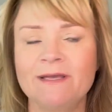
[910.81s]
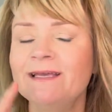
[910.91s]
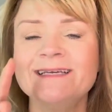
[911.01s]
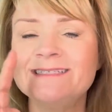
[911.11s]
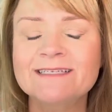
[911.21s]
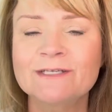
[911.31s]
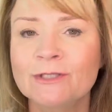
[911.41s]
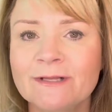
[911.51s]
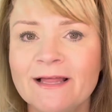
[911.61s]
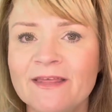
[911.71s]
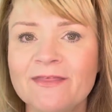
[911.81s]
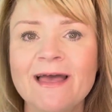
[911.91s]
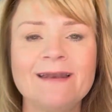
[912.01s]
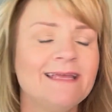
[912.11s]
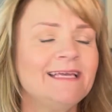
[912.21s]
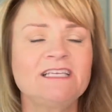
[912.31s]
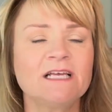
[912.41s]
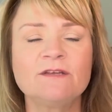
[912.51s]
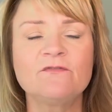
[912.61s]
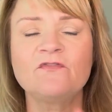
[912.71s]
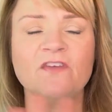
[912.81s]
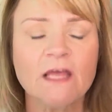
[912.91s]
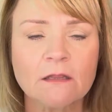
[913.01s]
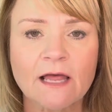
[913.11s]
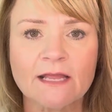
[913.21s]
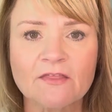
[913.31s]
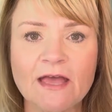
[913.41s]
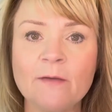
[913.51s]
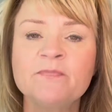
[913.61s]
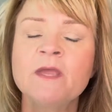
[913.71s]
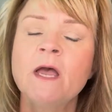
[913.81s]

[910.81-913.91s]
It doesn't look like that. It doesn't feel like that,